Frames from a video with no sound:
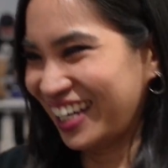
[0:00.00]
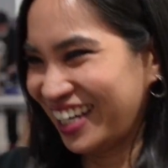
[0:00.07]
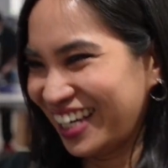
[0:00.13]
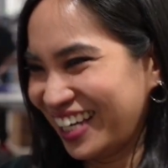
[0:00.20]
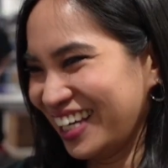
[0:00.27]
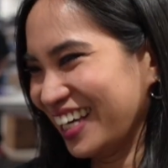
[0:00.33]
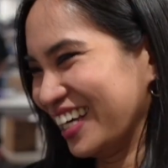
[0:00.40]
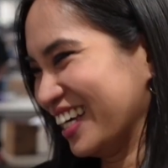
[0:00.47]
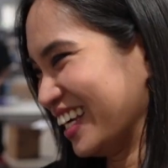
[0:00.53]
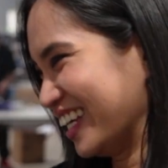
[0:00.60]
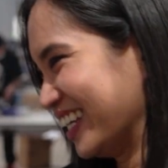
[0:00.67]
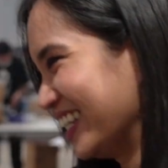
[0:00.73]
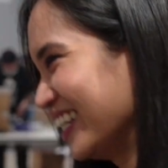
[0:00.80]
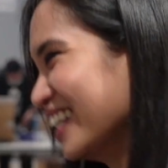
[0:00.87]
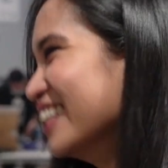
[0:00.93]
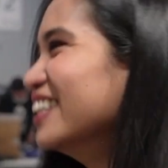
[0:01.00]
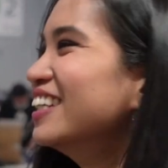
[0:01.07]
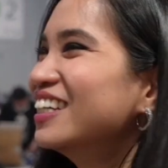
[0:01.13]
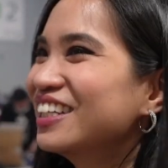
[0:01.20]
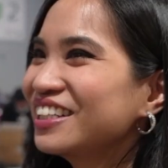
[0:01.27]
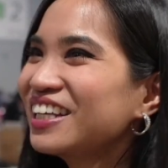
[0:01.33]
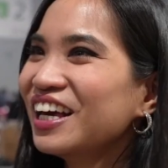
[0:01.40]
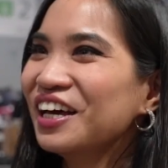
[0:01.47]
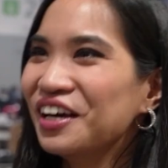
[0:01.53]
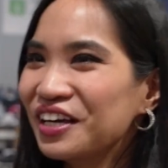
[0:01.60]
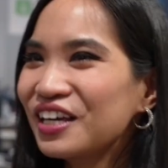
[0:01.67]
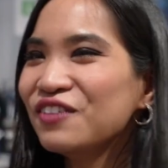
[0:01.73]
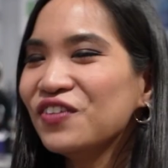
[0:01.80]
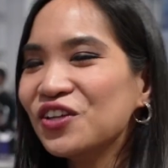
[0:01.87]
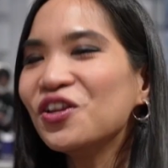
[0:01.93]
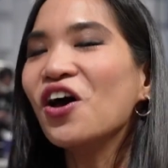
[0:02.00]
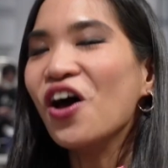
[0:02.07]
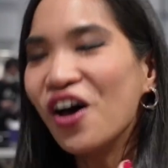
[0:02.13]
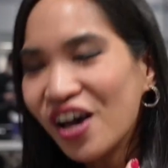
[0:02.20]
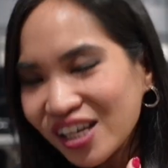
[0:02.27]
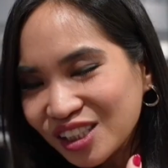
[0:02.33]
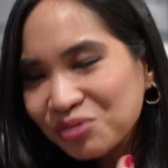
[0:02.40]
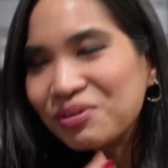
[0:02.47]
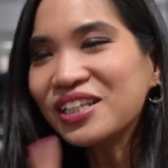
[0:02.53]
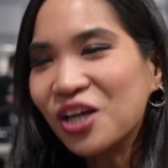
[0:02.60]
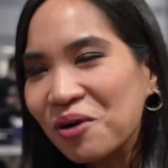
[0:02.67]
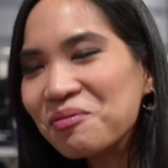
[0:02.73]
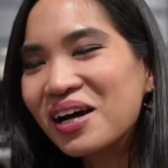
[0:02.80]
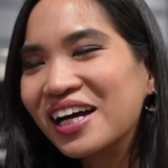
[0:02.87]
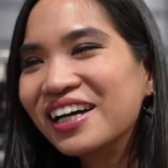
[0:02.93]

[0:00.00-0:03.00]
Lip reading: It's a little bit too, yeah, even us, we know.